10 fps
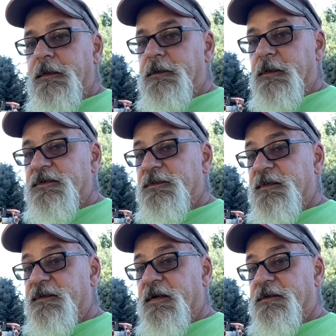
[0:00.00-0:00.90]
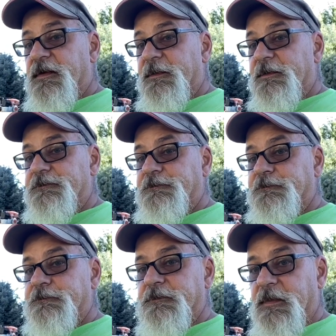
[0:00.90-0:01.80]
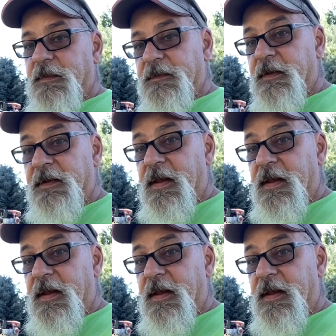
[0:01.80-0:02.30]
Told you we find trouble. Didn't